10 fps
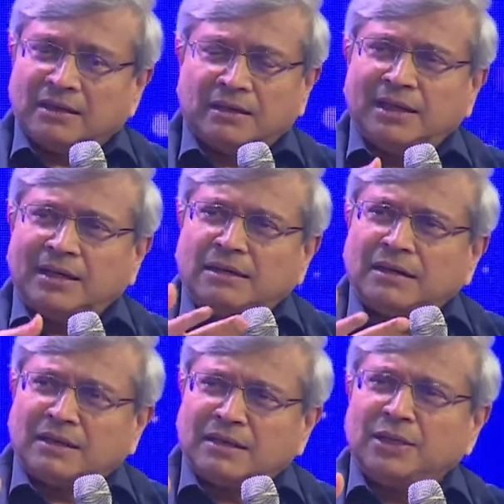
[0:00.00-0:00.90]
Then,
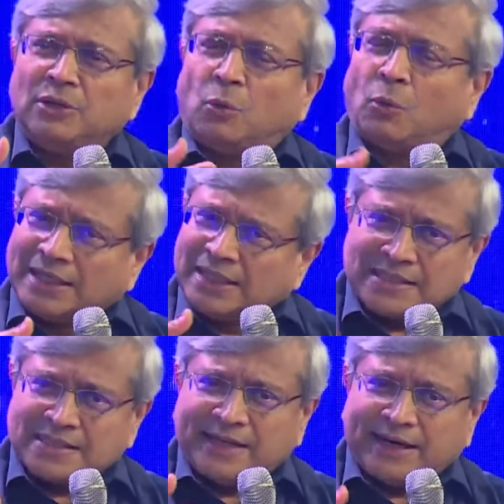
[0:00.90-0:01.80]
uh, you know, one is
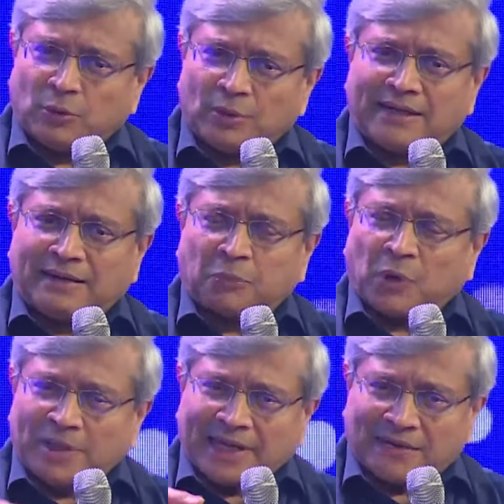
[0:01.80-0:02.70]
they don't
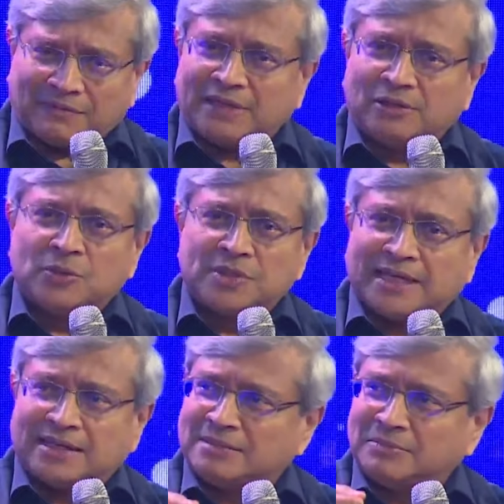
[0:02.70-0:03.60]
probably have the
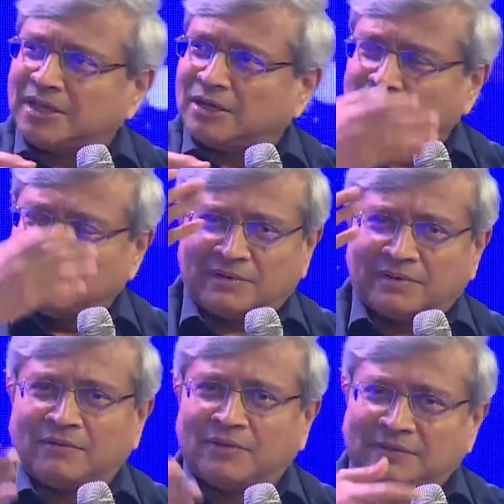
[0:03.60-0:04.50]
enthusiasm. They are
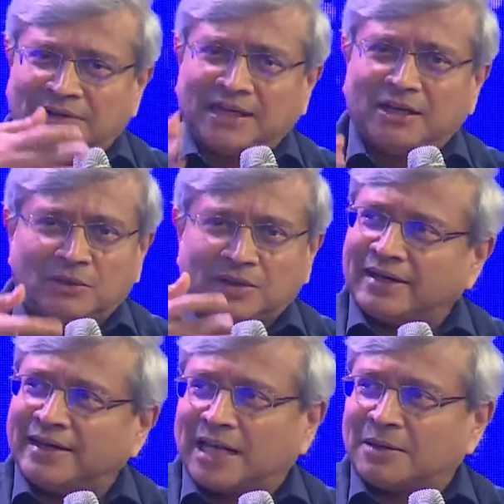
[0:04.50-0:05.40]
working out the
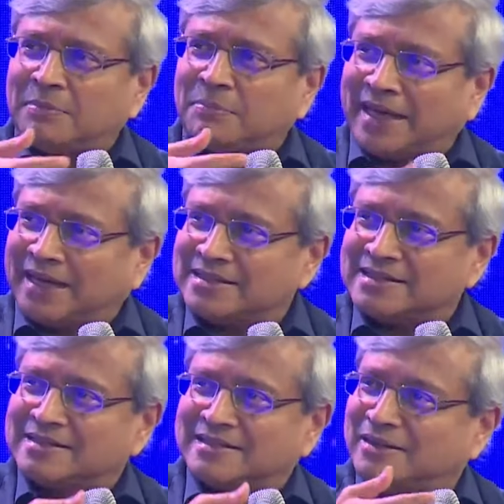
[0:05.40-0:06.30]
retirement
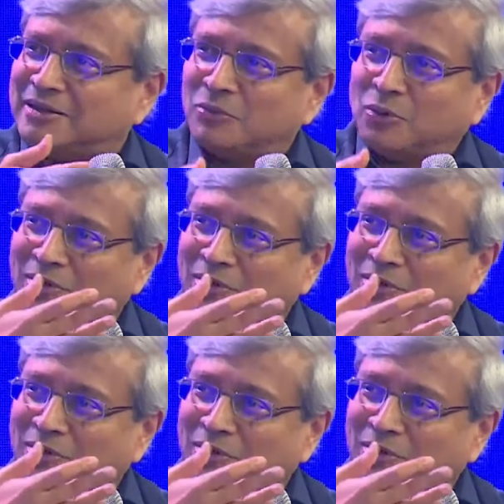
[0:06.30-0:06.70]
plans uh, more